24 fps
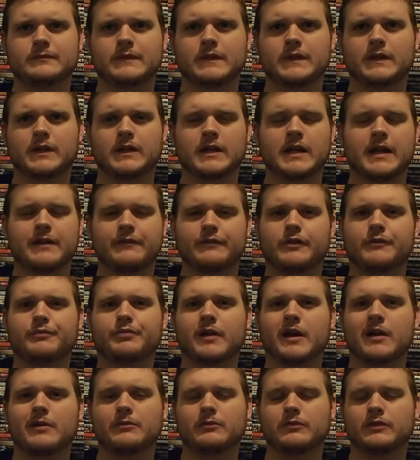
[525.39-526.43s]
Look, I have no
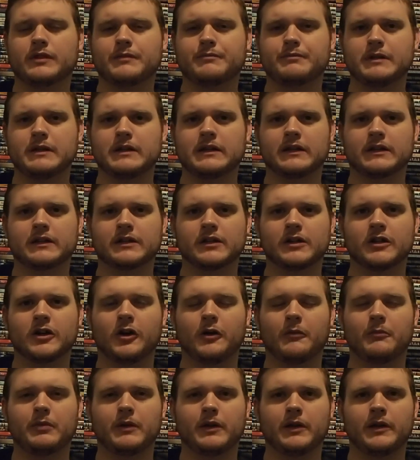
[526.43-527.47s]
problem with it being a
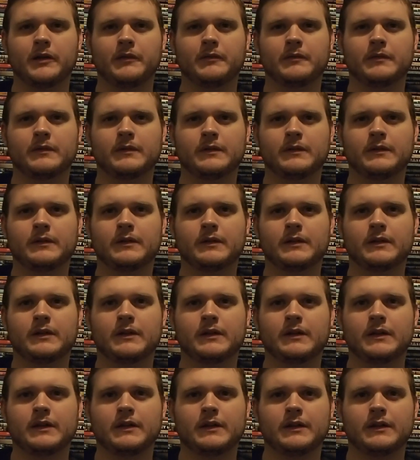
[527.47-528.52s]
girl, but...
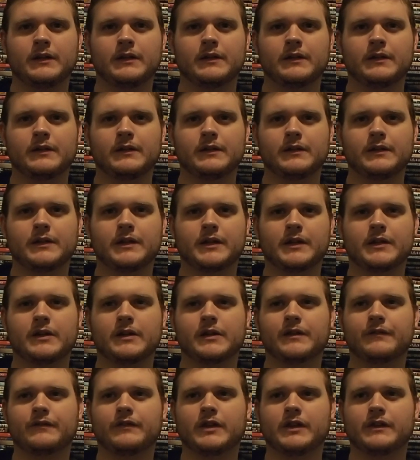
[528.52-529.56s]
you couldn't
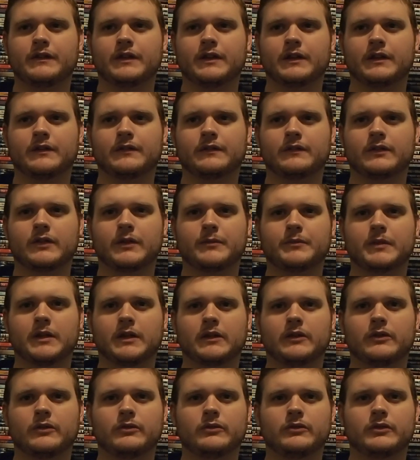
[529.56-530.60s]
have done, like, something
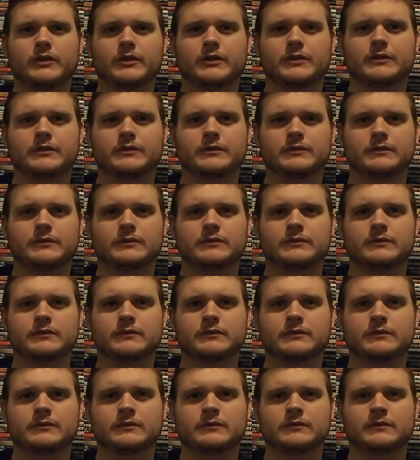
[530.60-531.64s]
cooler?
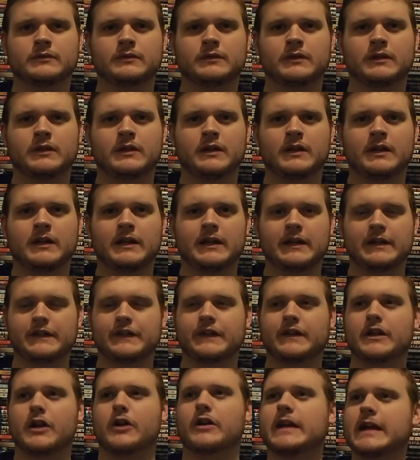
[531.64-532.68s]
And it's
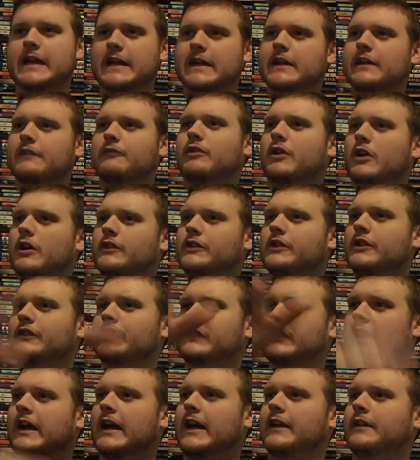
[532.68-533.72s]
like, oh, yeah, we're on your
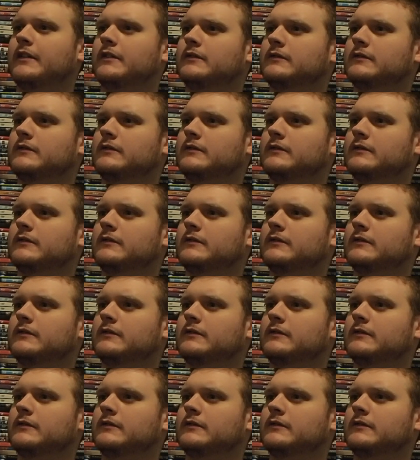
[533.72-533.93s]
side.